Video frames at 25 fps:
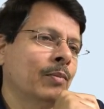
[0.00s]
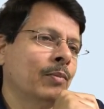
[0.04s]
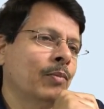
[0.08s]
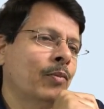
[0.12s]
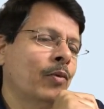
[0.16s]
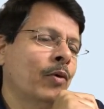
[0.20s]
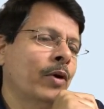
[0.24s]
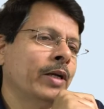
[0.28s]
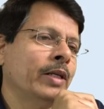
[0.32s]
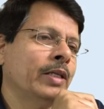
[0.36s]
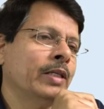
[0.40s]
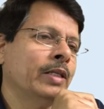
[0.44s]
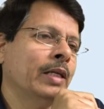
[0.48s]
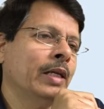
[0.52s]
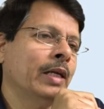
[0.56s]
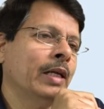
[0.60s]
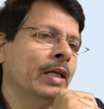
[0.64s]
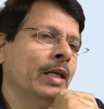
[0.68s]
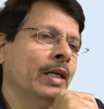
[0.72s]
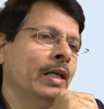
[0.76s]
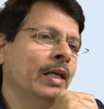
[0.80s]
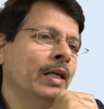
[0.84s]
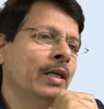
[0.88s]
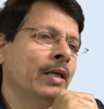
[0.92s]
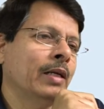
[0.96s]
point
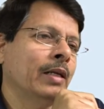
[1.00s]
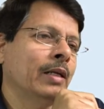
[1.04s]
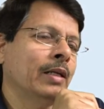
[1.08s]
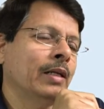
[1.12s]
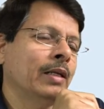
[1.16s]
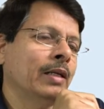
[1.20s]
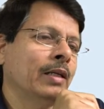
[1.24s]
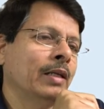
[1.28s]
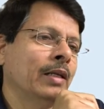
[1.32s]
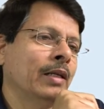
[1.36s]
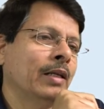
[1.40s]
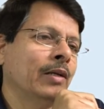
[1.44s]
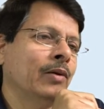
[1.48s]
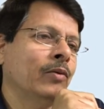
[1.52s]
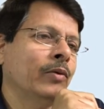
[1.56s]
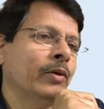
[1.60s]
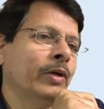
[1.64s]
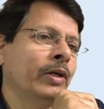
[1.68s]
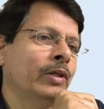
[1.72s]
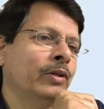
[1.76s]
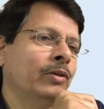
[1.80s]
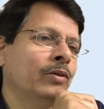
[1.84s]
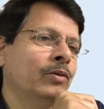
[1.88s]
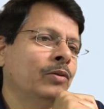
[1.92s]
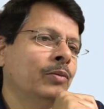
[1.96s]
A, then
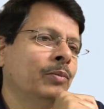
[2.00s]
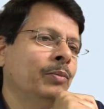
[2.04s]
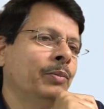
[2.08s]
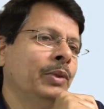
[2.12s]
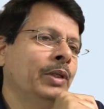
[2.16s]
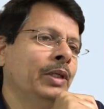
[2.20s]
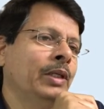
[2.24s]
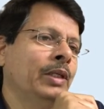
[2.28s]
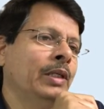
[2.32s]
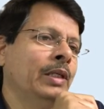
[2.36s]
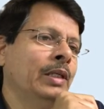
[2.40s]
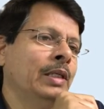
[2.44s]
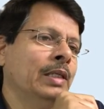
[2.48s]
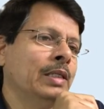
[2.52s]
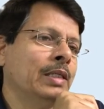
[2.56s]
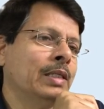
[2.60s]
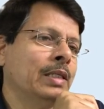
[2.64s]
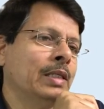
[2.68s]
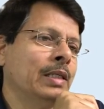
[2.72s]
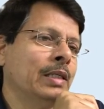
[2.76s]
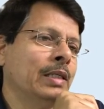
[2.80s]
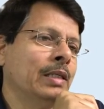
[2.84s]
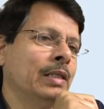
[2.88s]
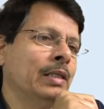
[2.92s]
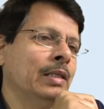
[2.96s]
going through B,
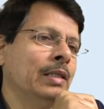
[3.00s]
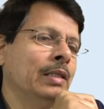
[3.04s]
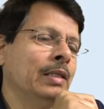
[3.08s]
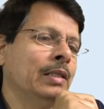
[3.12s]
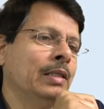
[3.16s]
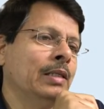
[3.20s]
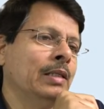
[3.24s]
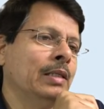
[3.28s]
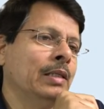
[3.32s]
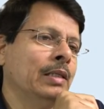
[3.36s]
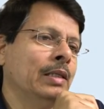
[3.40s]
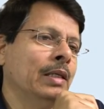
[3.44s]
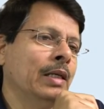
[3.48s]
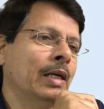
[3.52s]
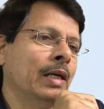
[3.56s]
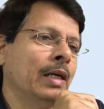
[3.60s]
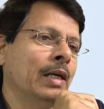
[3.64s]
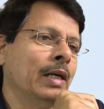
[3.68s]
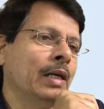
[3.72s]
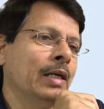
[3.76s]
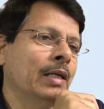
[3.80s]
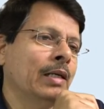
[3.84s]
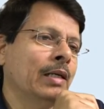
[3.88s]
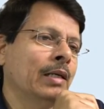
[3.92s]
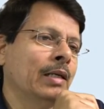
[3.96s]
C, D
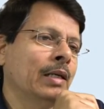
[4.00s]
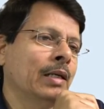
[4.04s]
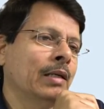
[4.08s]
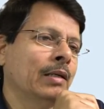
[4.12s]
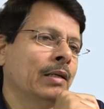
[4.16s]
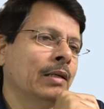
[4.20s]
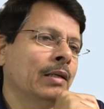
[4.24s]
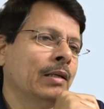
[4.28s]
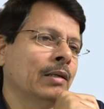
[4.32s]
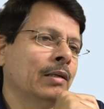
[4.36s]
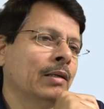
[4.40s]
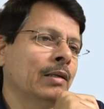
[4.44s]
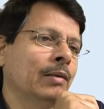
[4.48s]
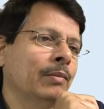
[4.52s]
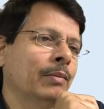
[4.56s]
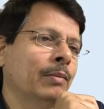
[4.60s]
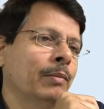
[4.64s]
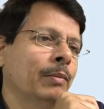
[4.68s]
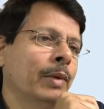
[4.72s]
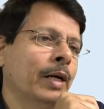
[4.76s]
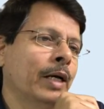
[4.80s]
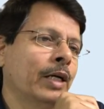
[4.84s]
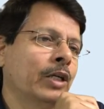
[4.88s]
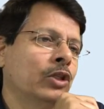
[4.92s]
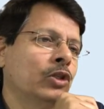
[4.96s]
and
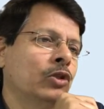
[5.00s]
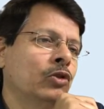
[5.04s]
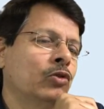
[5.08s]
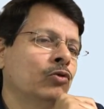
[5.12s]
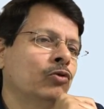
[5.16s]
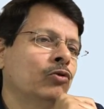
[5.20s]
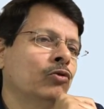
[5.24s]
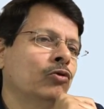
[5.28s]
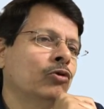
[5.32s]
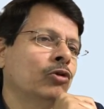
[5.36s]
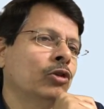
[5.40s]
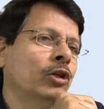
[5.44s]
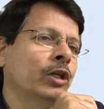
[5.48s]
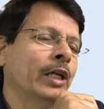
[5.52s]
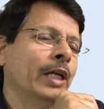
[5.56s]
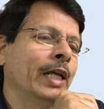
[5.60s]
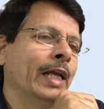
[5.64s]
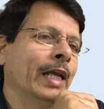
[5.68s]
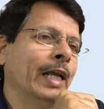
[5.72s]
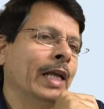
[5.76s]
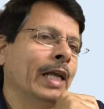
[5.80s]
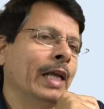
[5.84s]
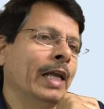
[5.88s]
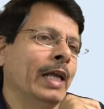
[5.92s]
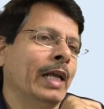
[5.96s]
back to
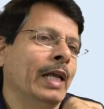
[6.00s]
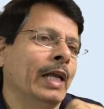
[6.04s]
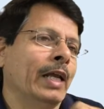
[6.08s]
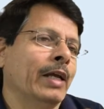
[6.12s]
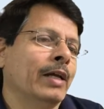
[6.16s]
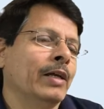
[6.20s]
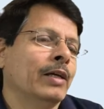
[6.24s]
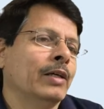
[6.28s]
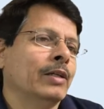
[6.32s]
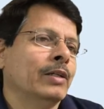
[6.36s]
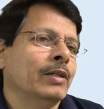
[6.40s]
A.